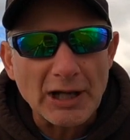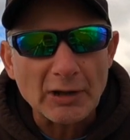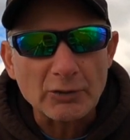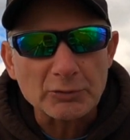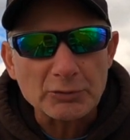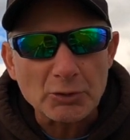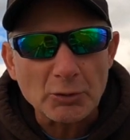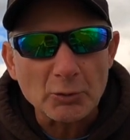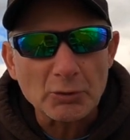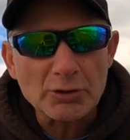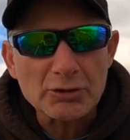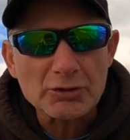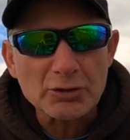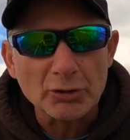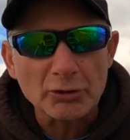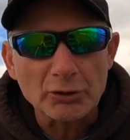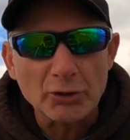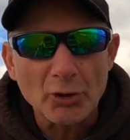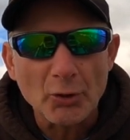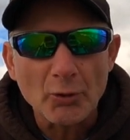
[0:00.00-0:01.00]
Outdoors
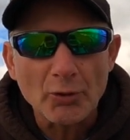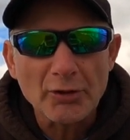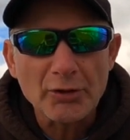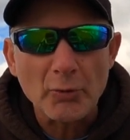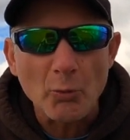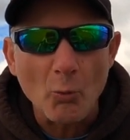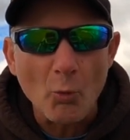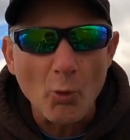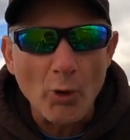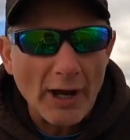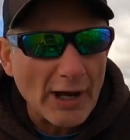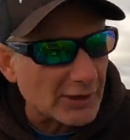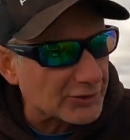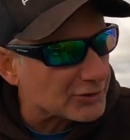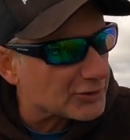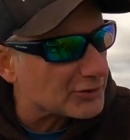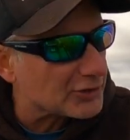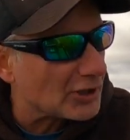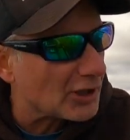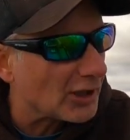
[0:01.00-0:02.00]

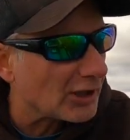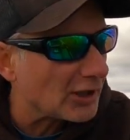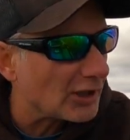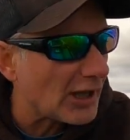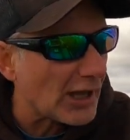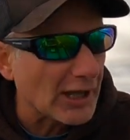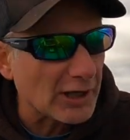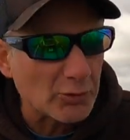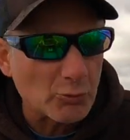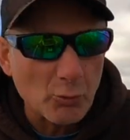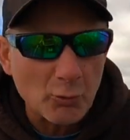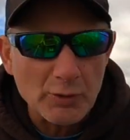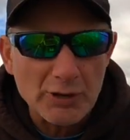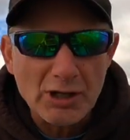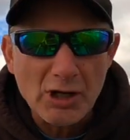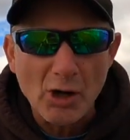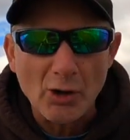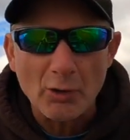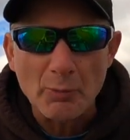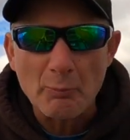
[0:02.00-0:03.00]
Northwest, and
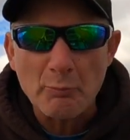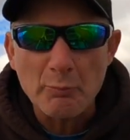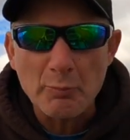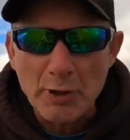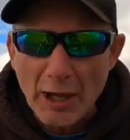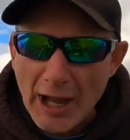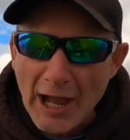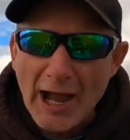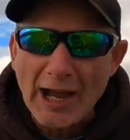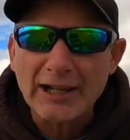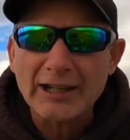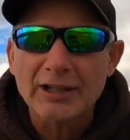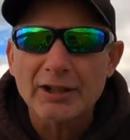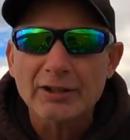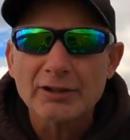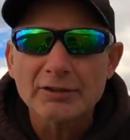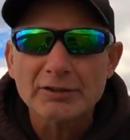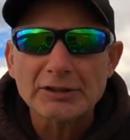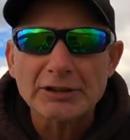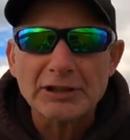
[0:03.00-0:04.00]
we are back
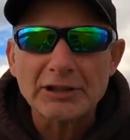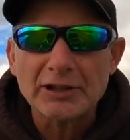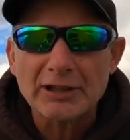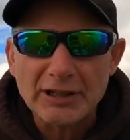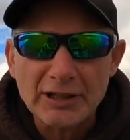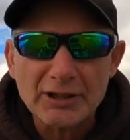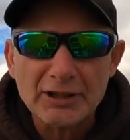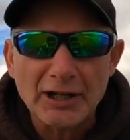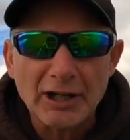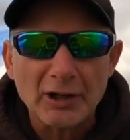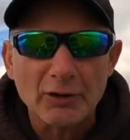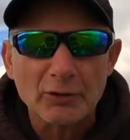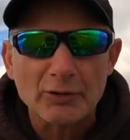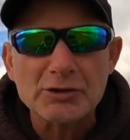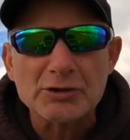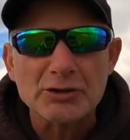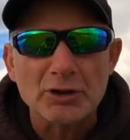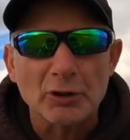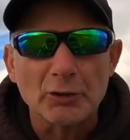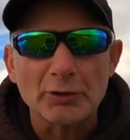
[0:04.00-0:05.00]
in
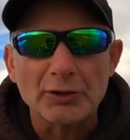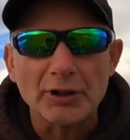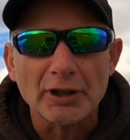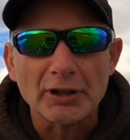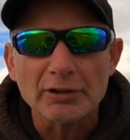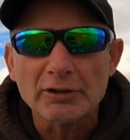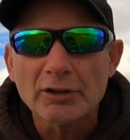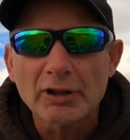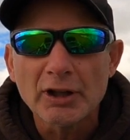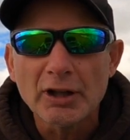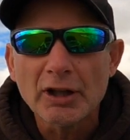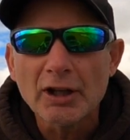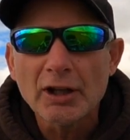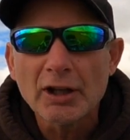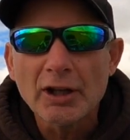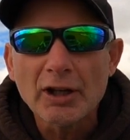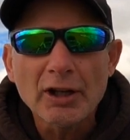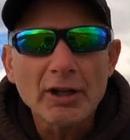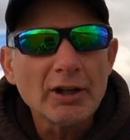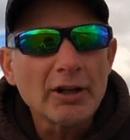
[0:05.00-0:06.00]
Arizona
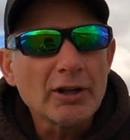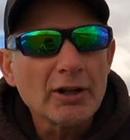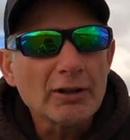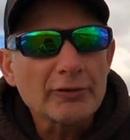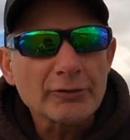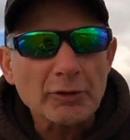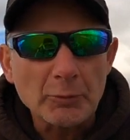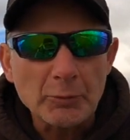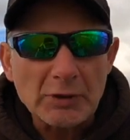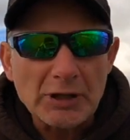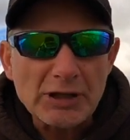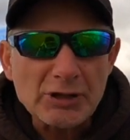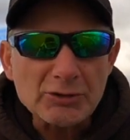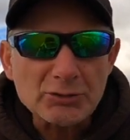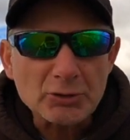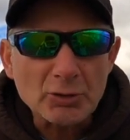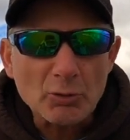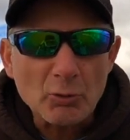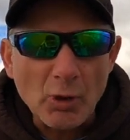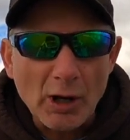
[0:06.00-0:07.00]
from
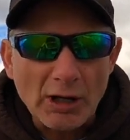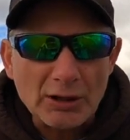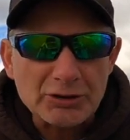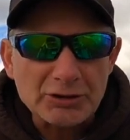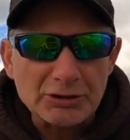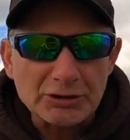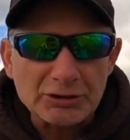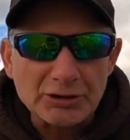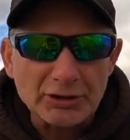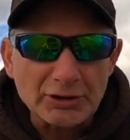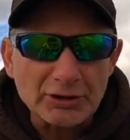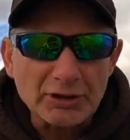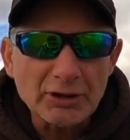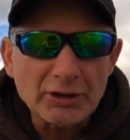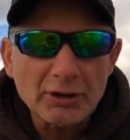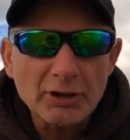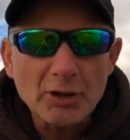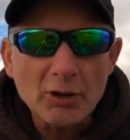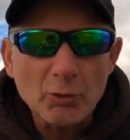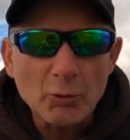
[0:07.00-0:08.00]
Eastern Washington.
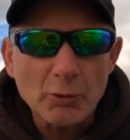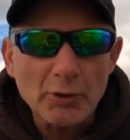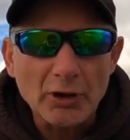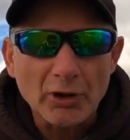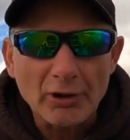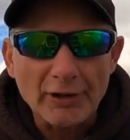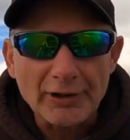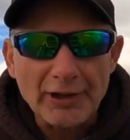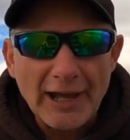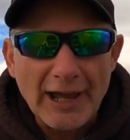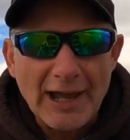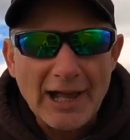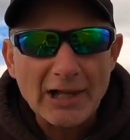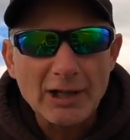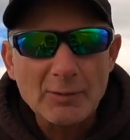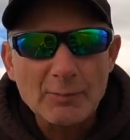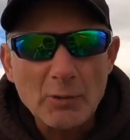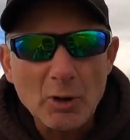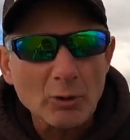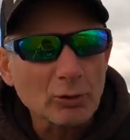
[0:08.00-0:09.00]
We are on
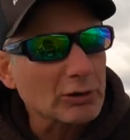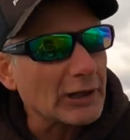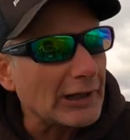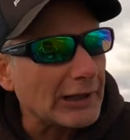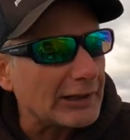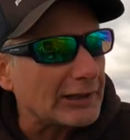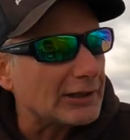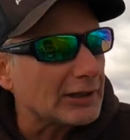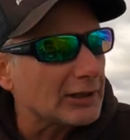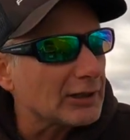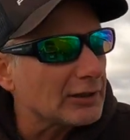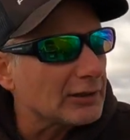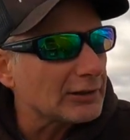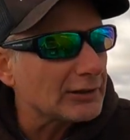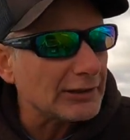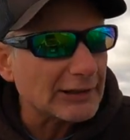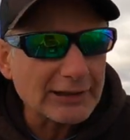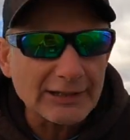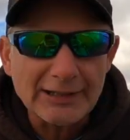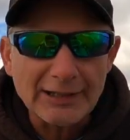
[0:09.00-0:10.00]
Alamo Lake
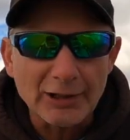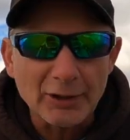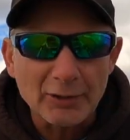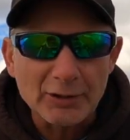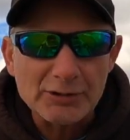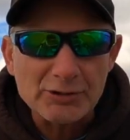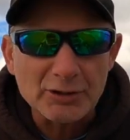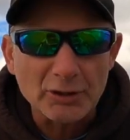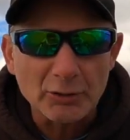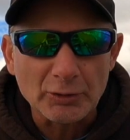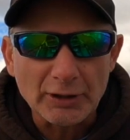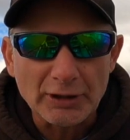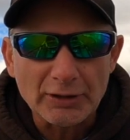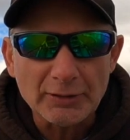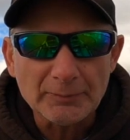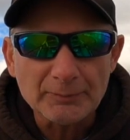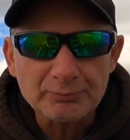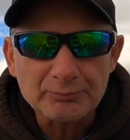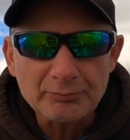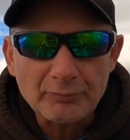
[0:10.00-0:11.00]
in Arizona.